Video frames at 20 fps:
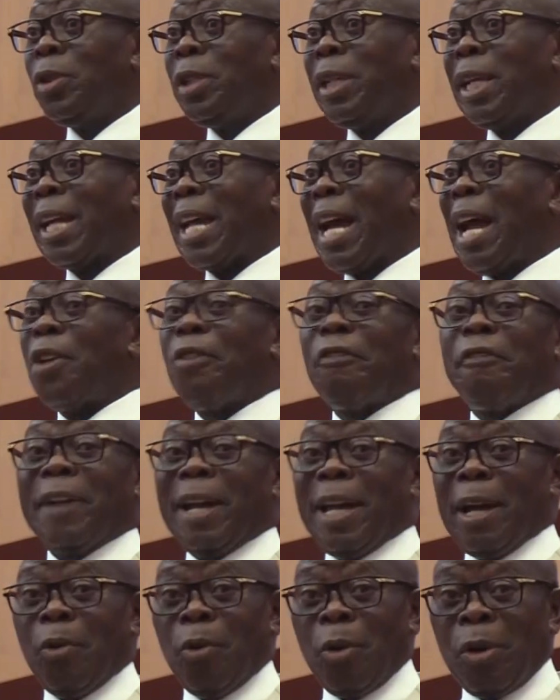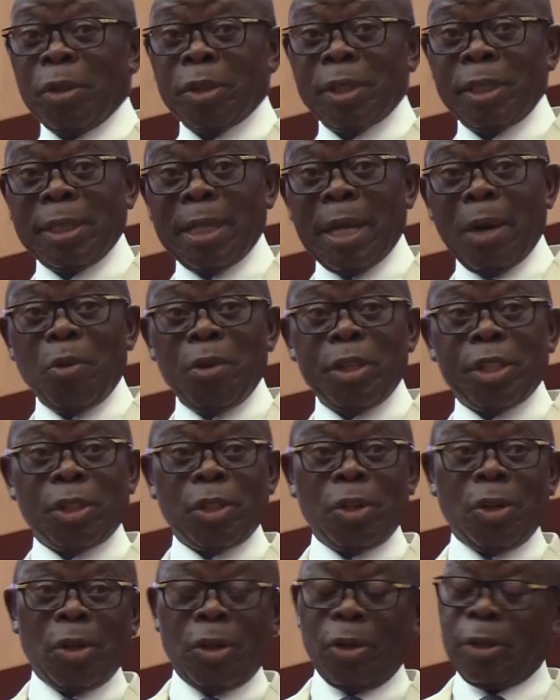the kind of fireworks that we
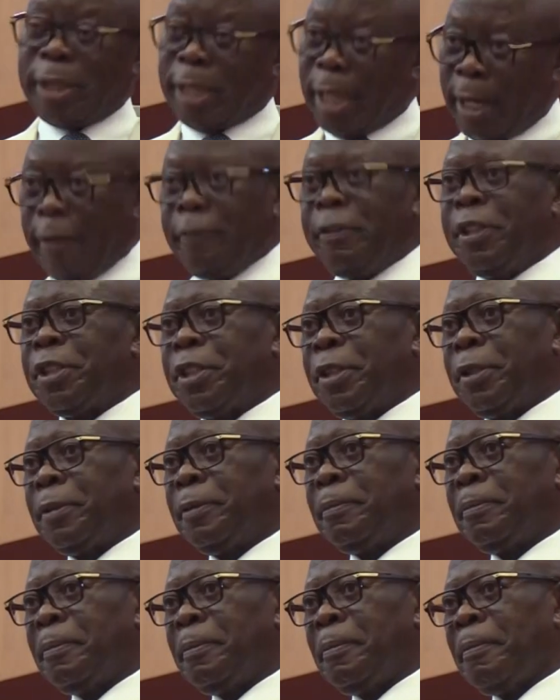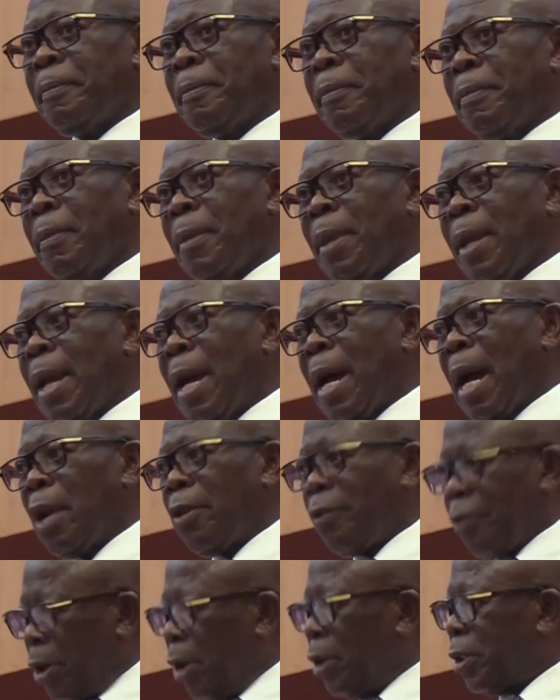saw on television.
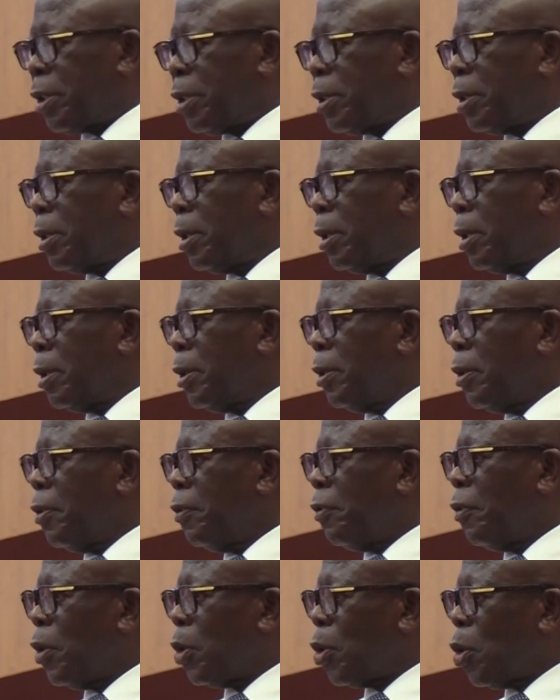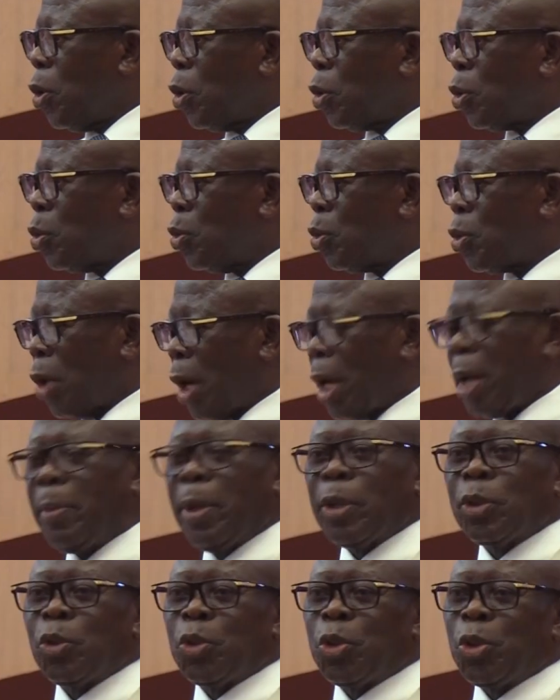And of course, for those who talk
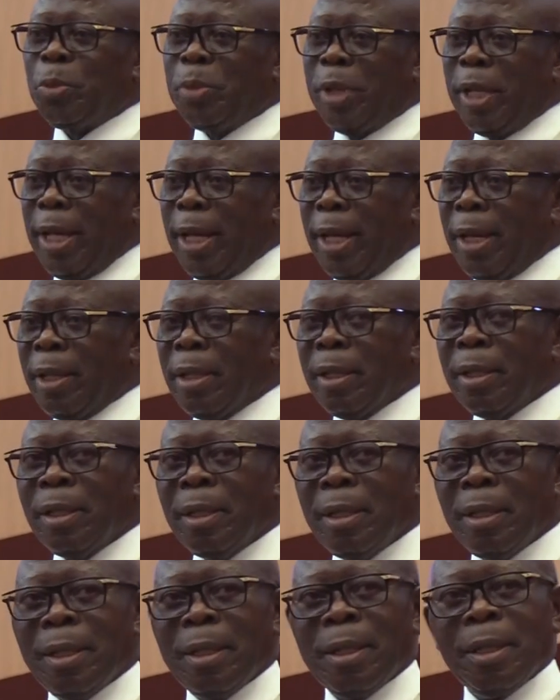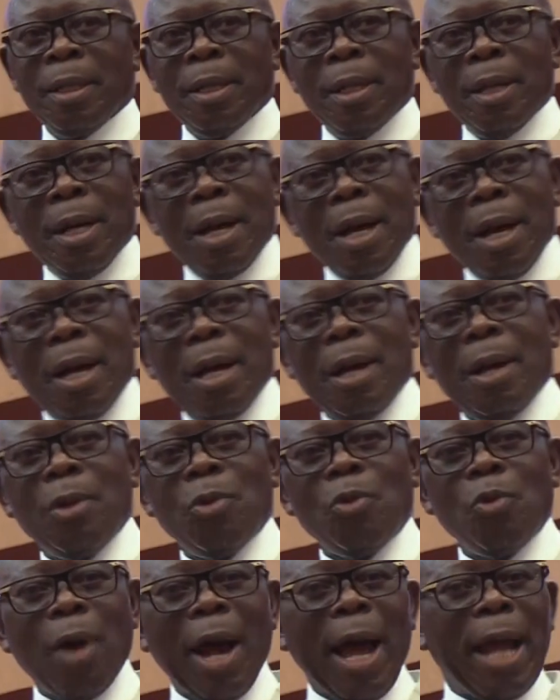about social media,
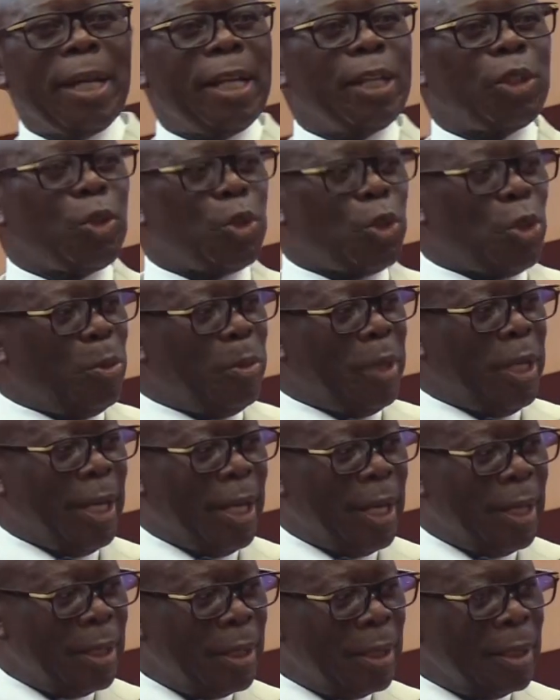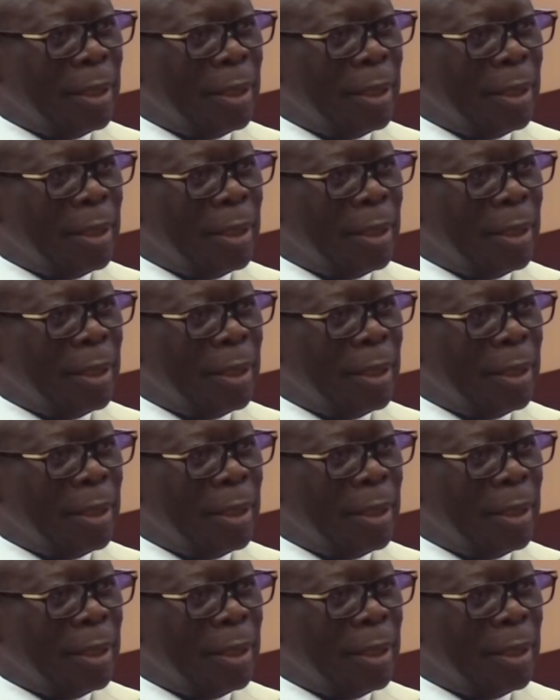why are they social media?